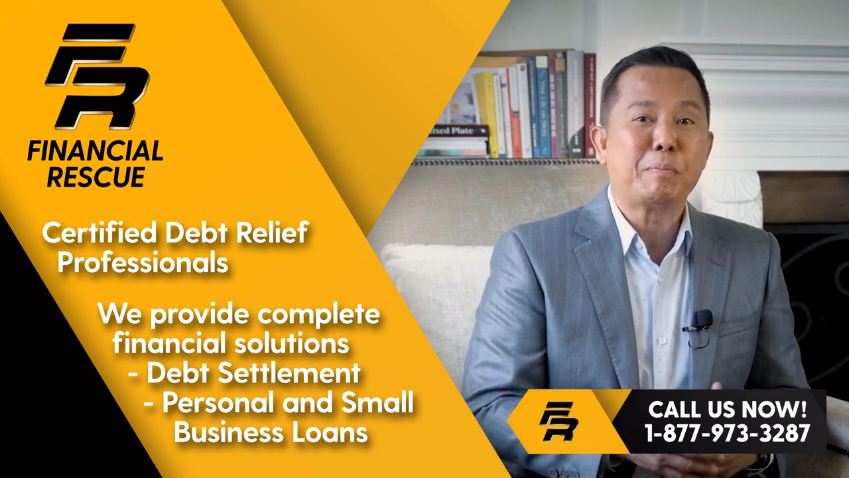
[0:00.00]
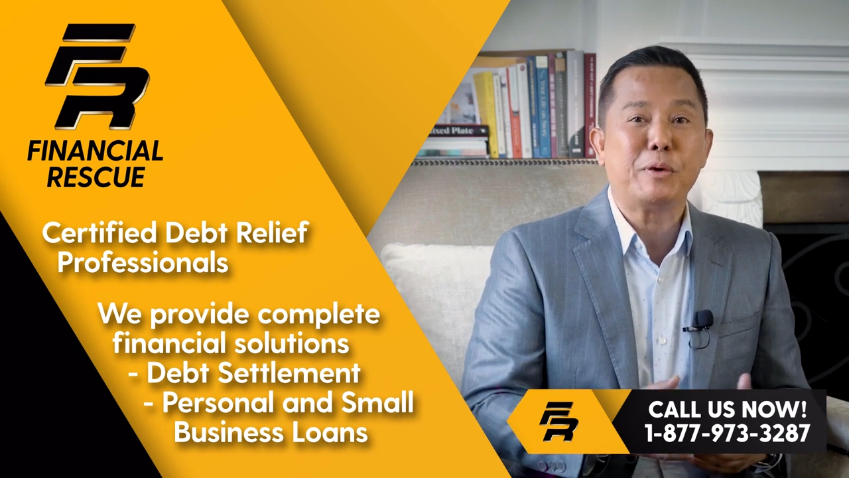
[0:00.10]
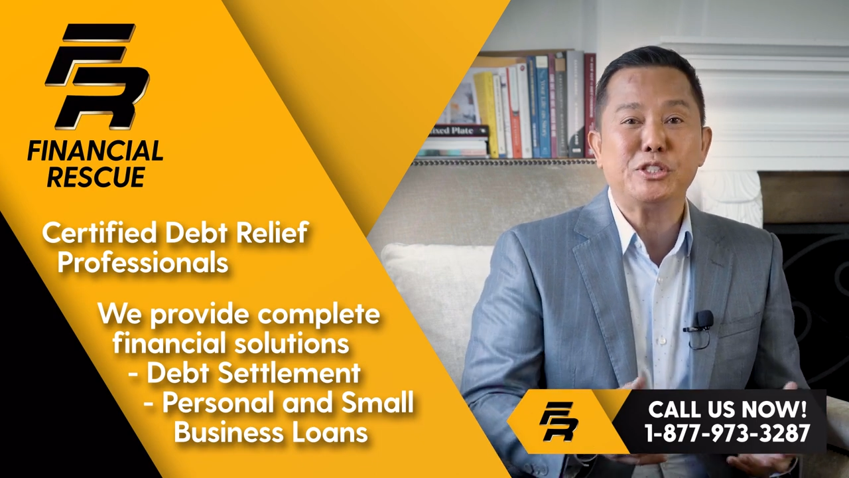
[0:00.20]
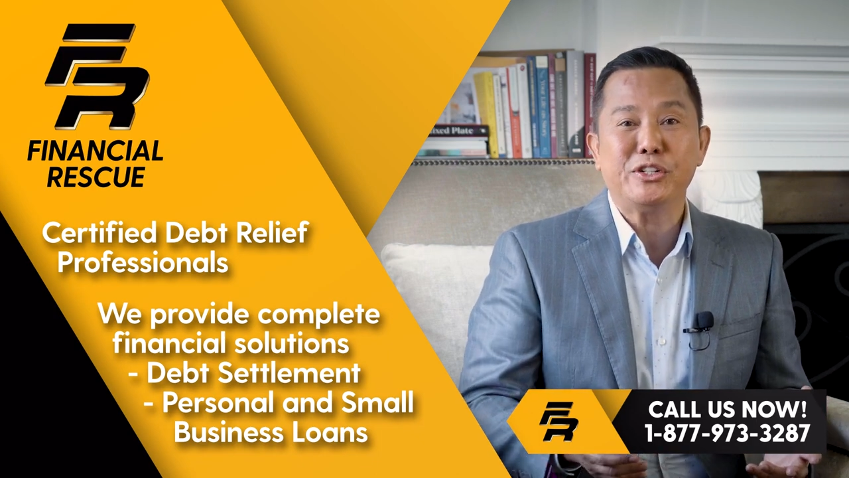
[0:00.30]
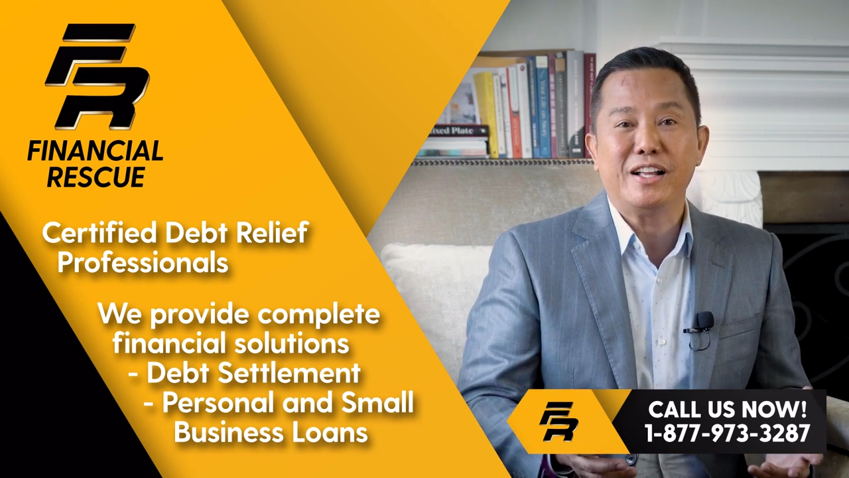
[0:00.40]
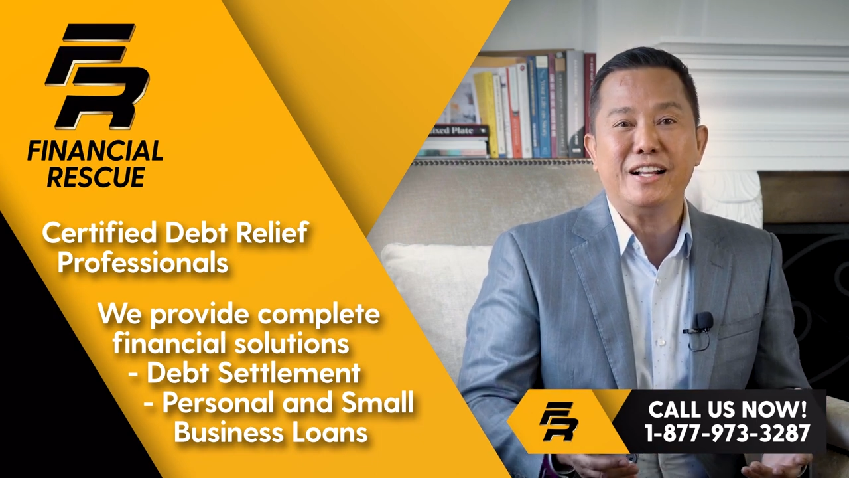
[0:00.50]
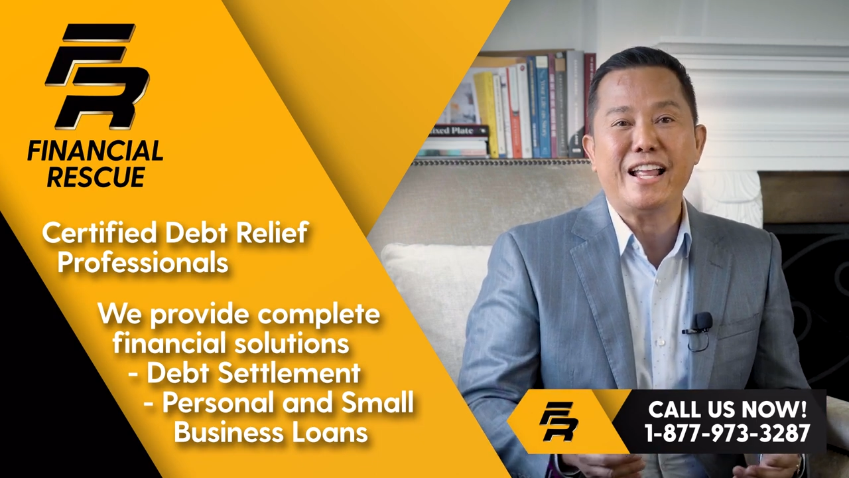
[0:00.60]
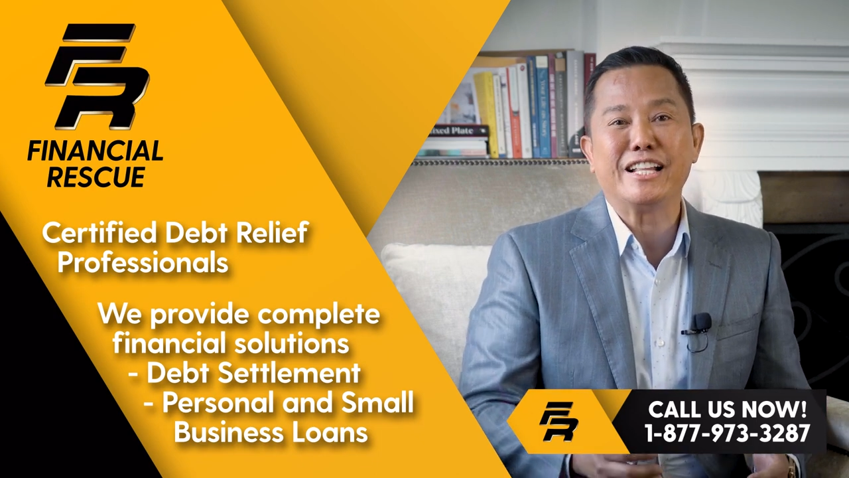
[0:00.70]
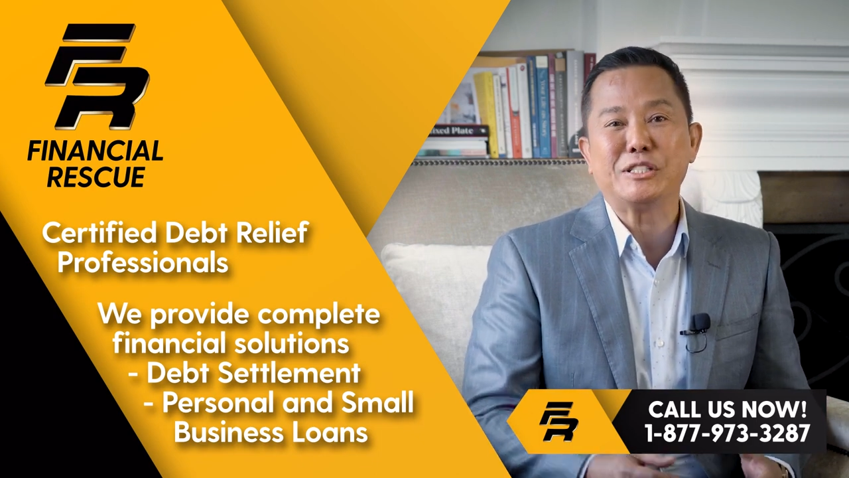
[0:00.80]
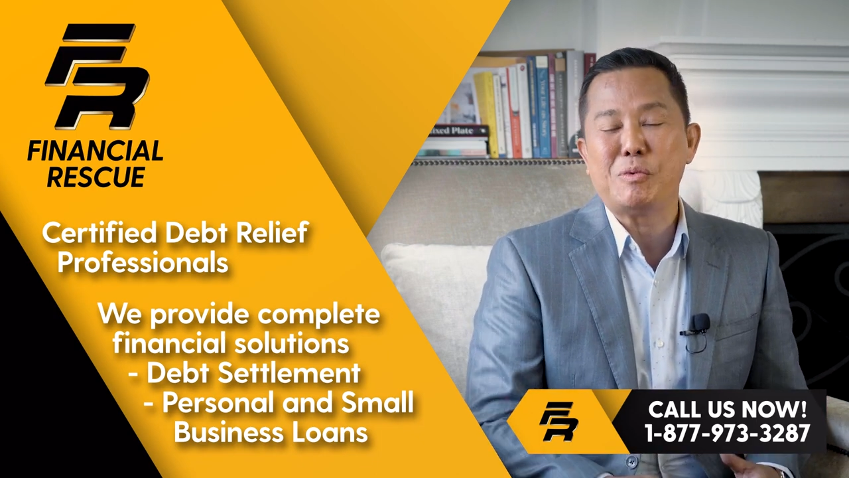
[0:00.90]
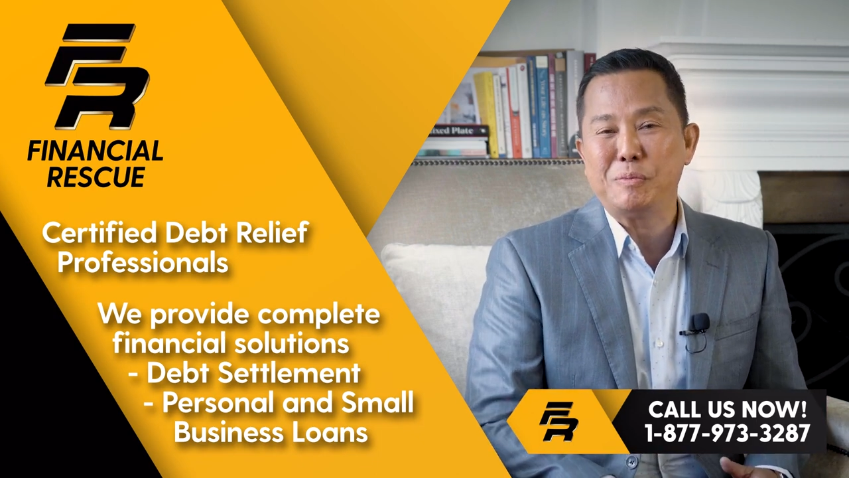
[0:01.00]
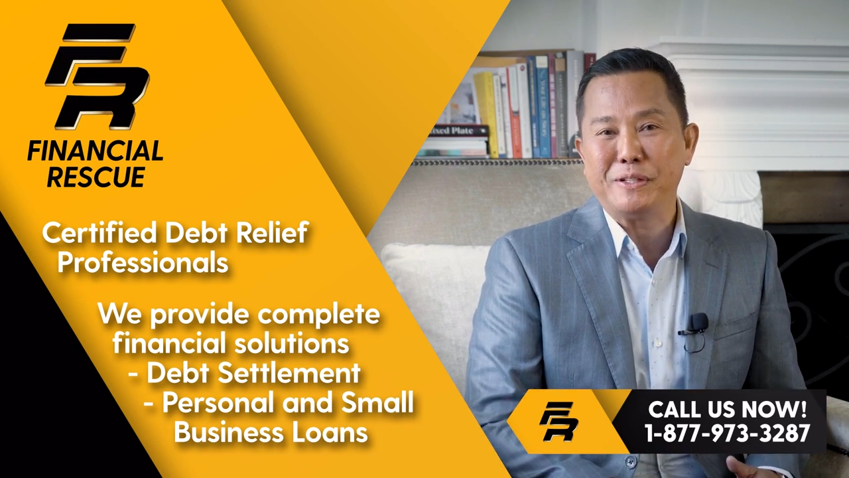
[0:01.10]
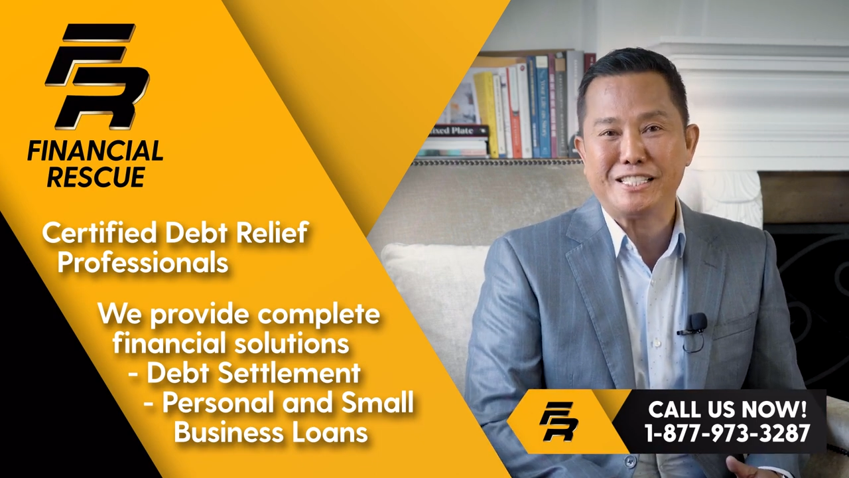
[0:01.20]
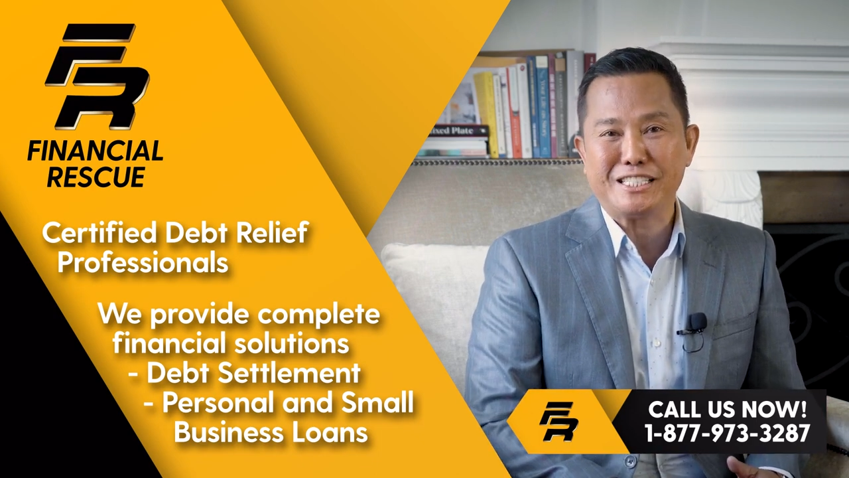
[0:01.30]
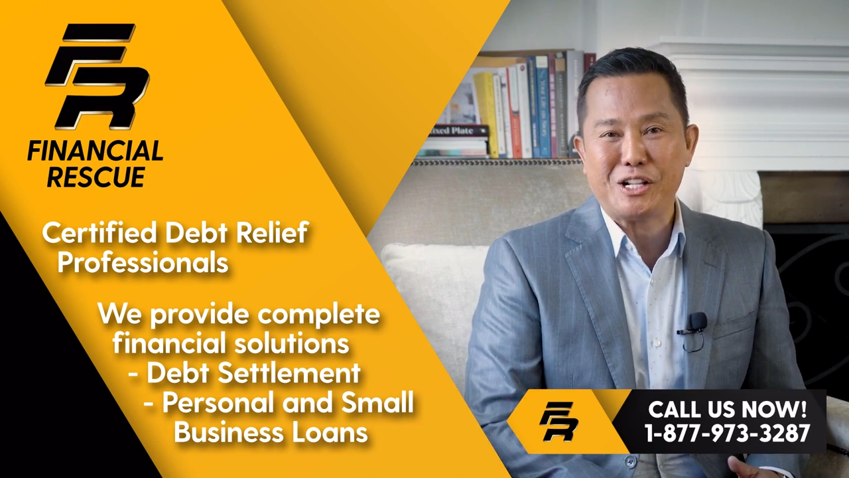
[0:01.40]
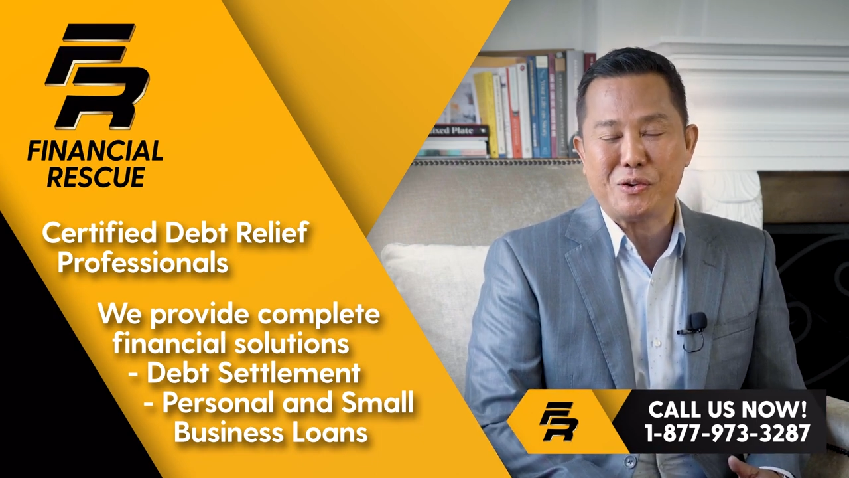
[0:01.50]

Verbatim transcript: personal, and small business